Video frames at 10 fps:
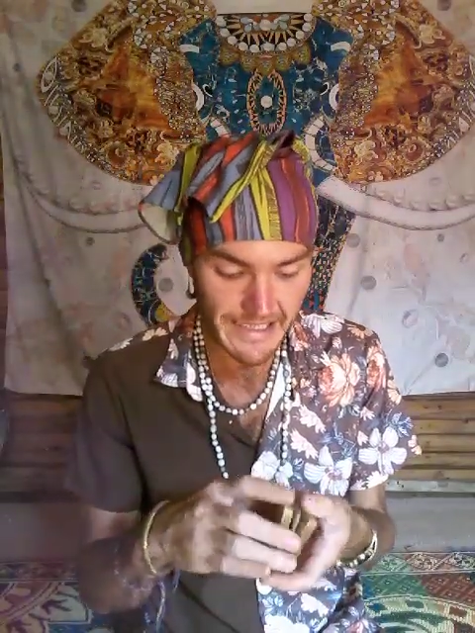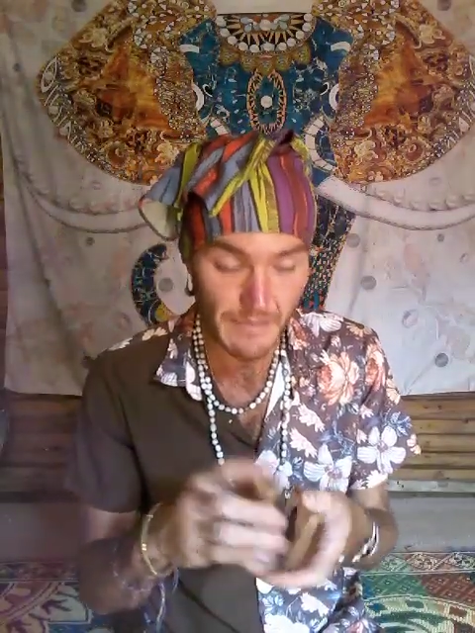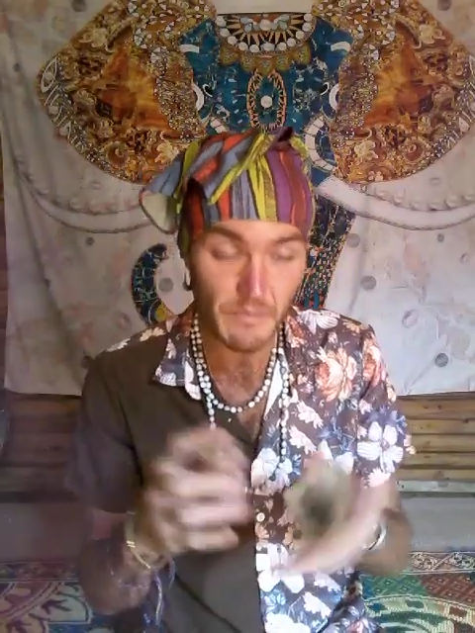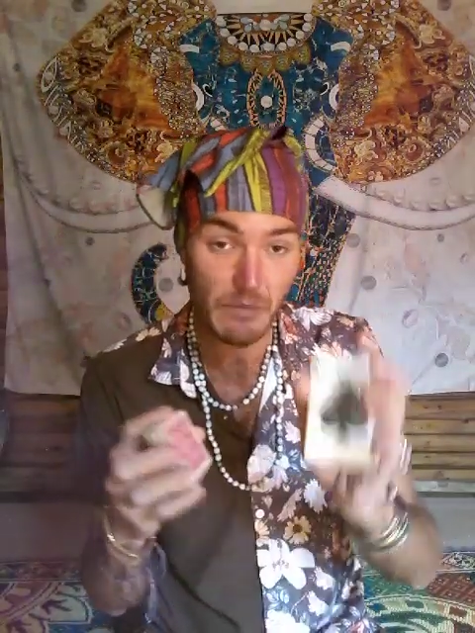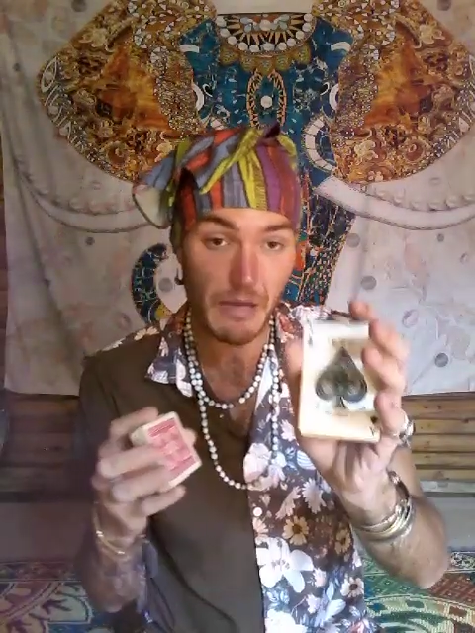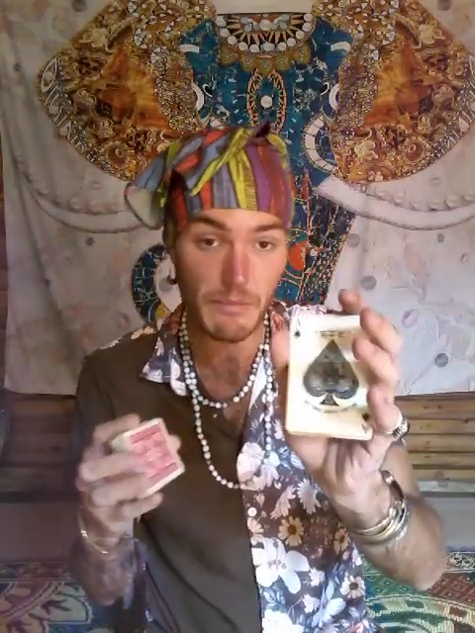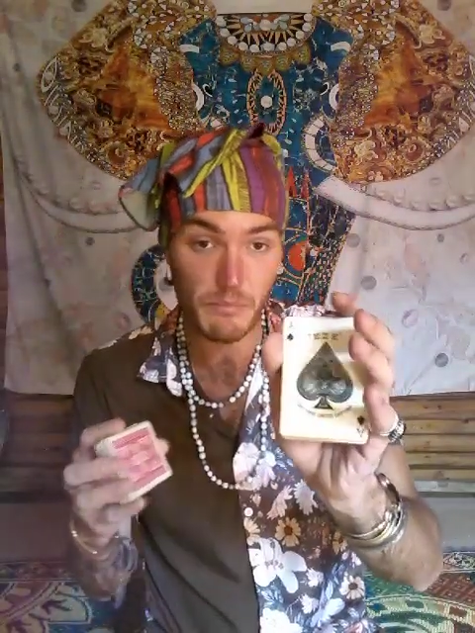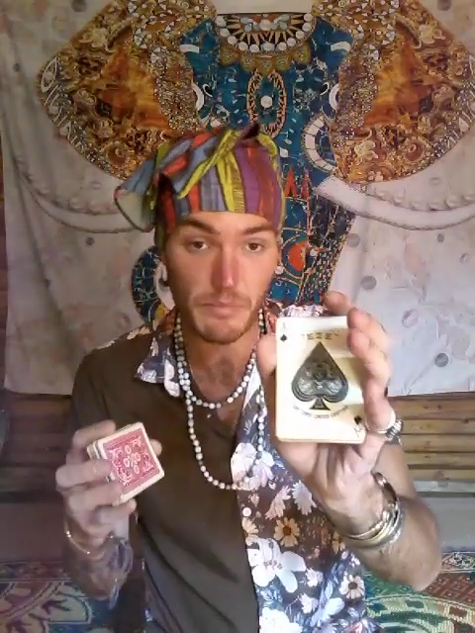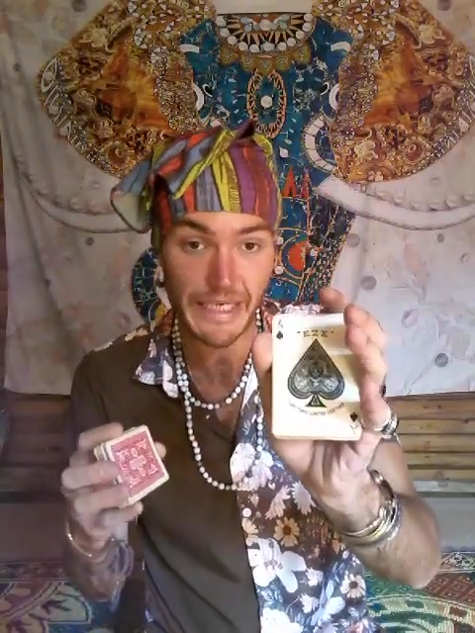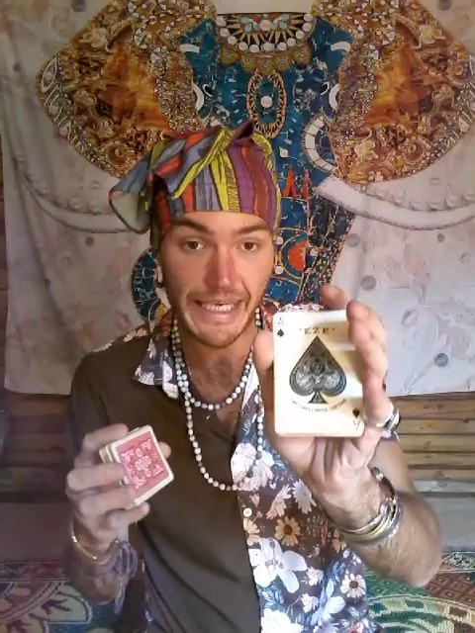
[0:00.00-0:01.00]
simply by
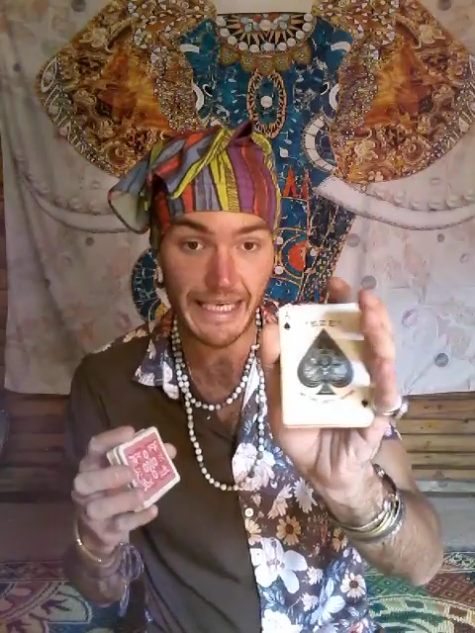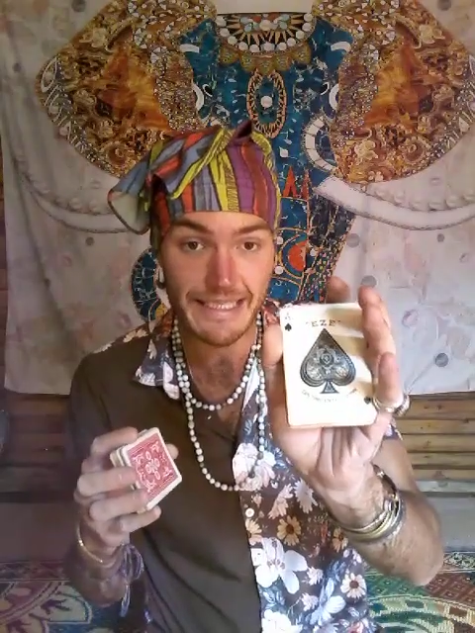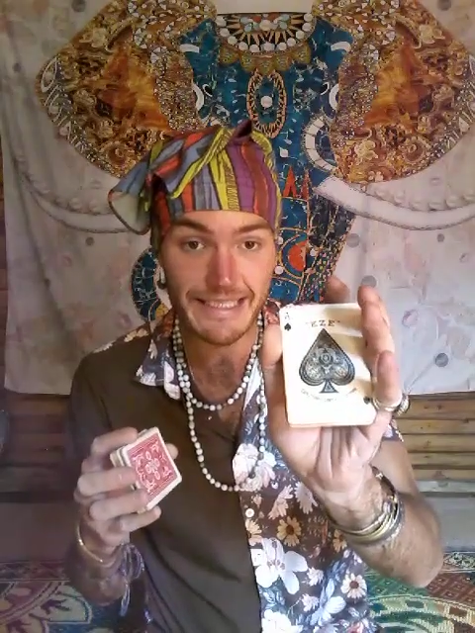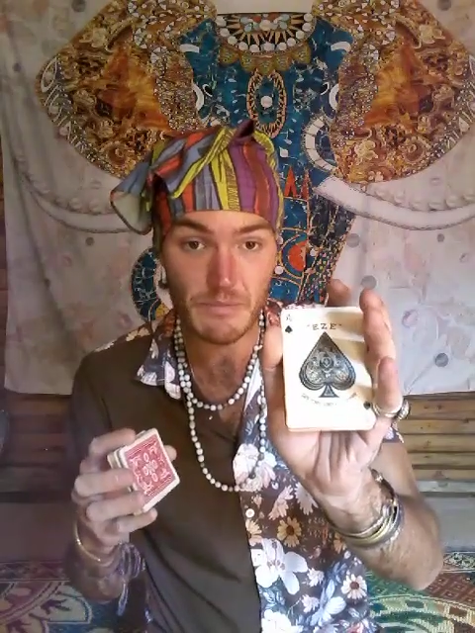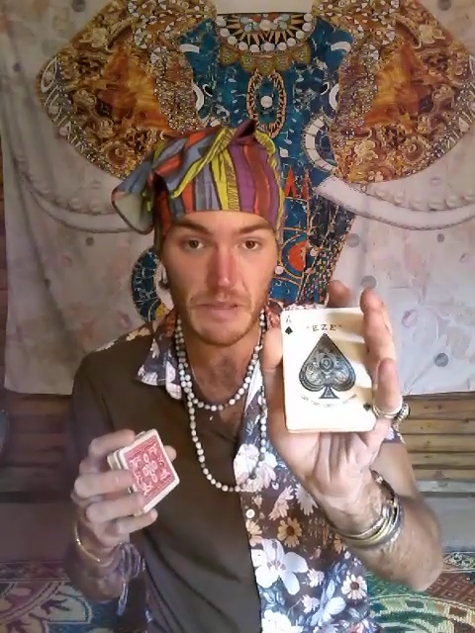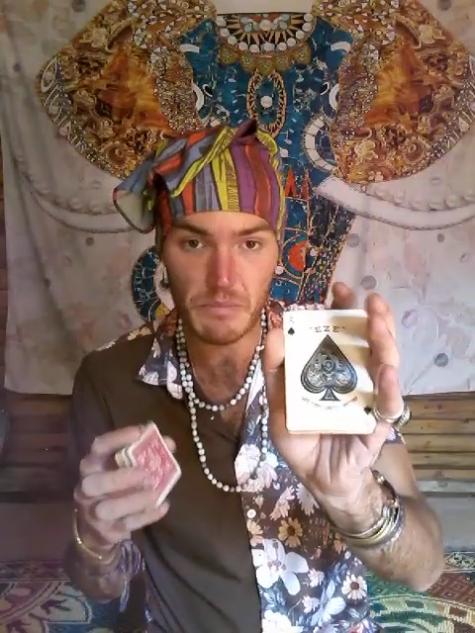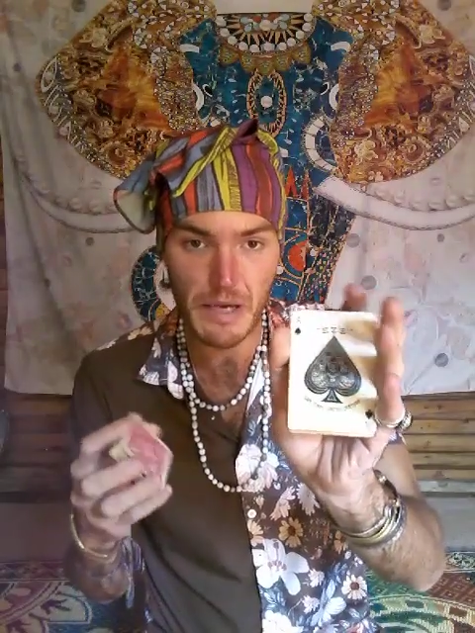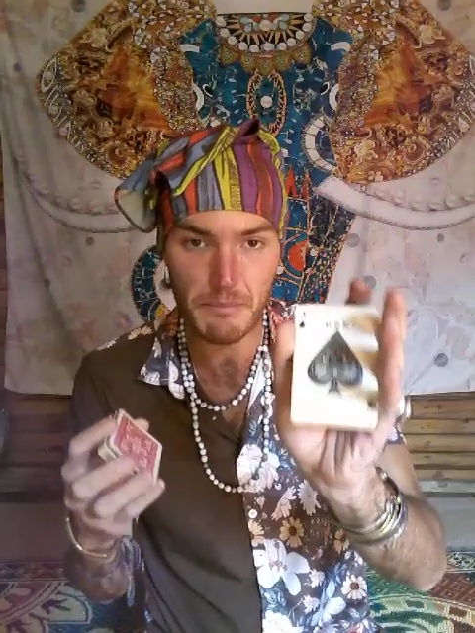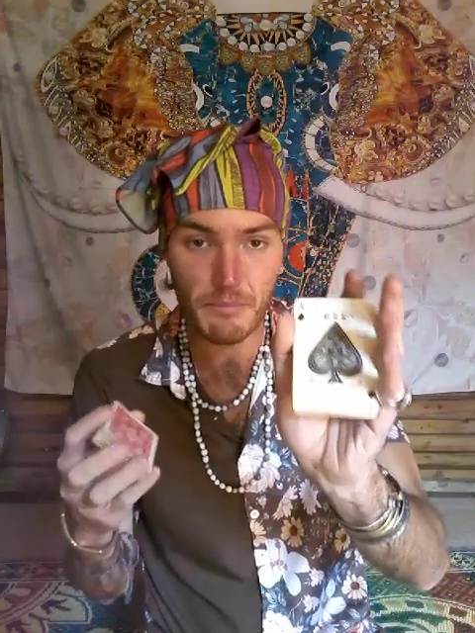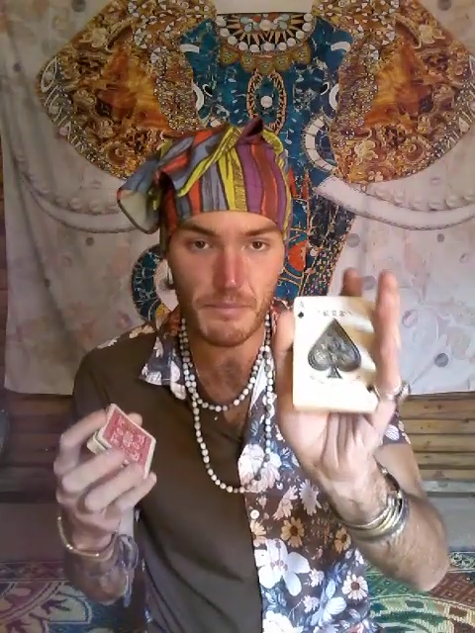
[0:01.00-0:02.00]
being, and simply
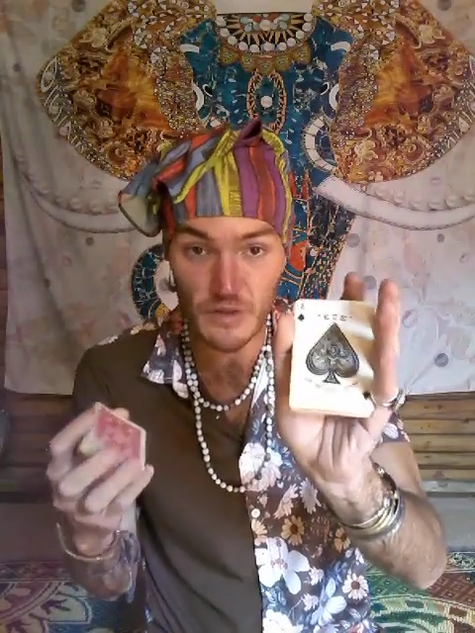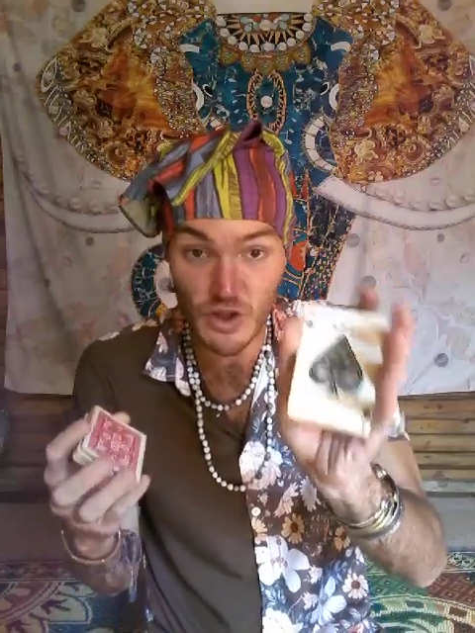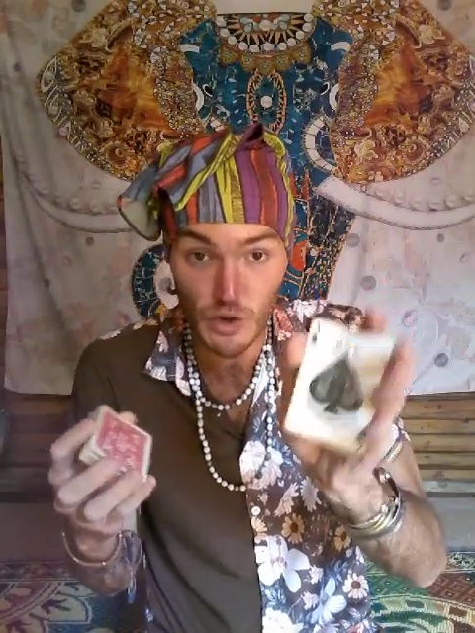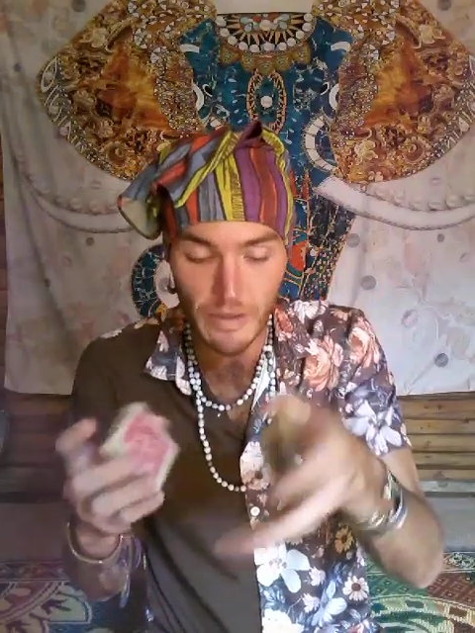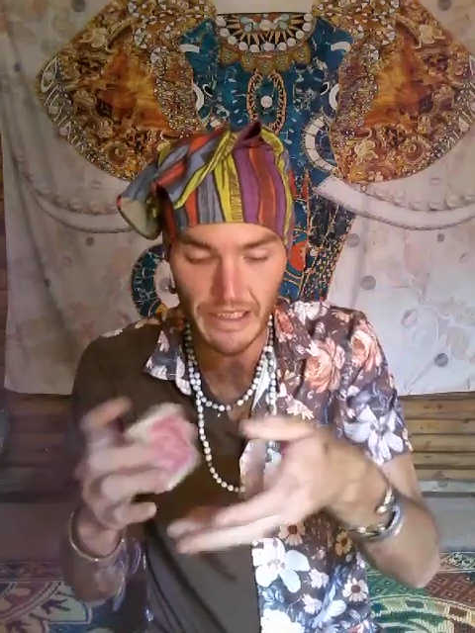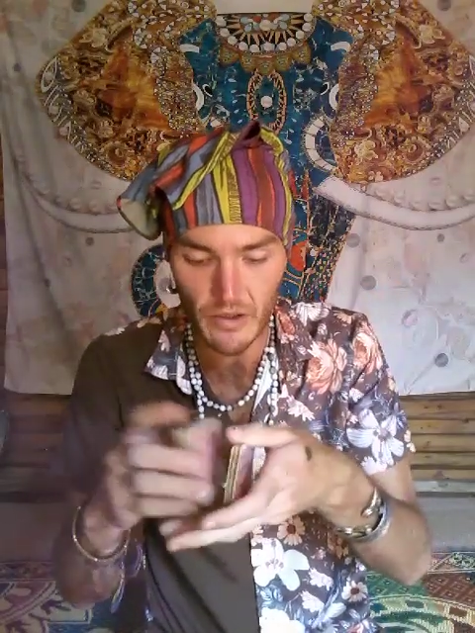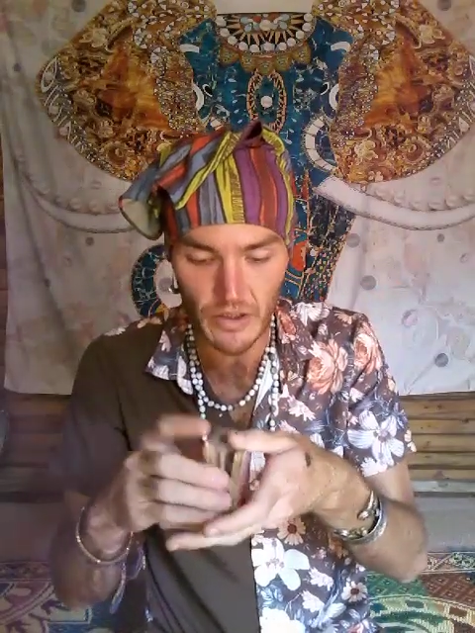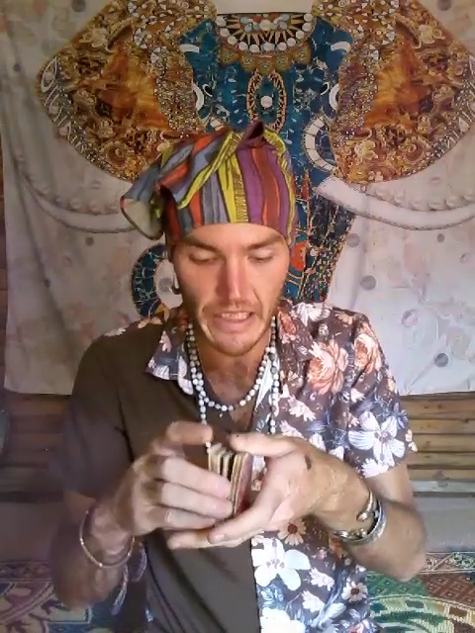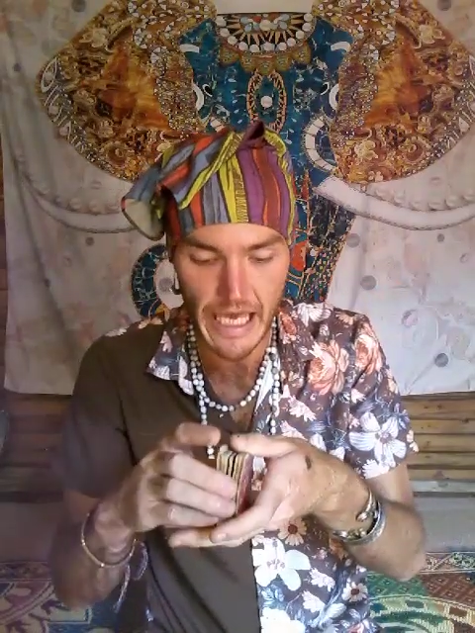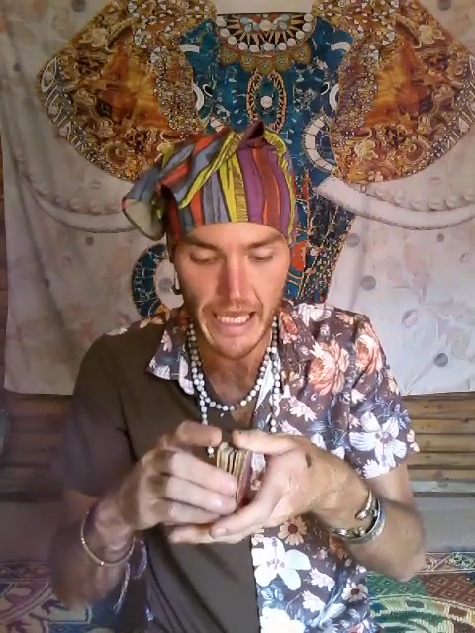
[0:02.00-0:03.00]
by doing,
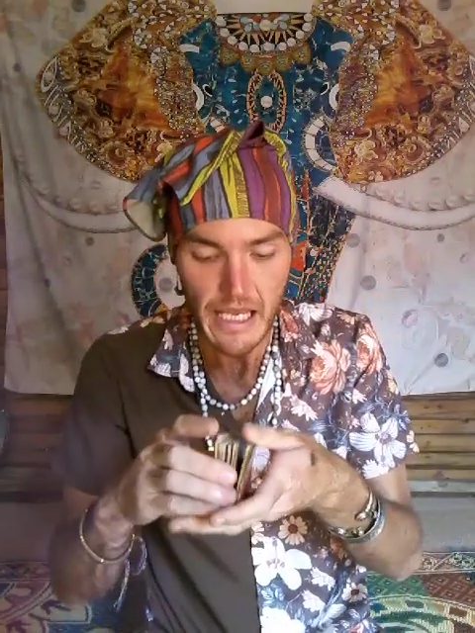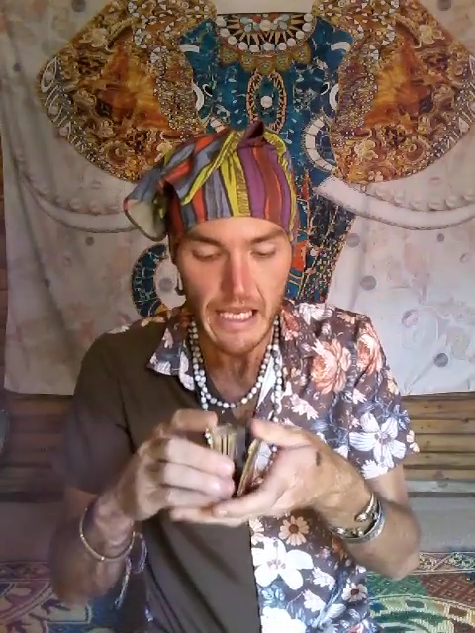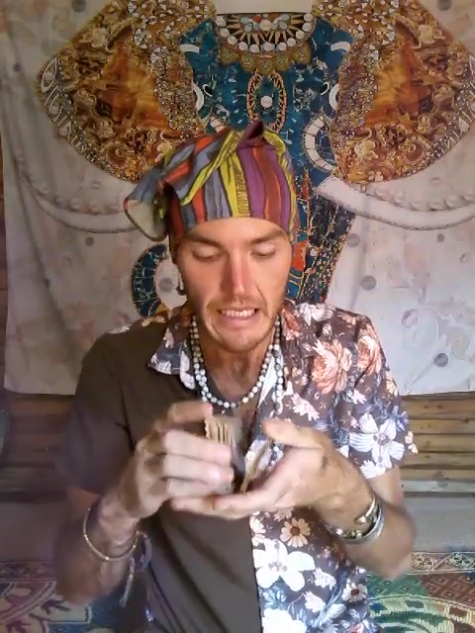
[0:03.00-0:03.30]
okay?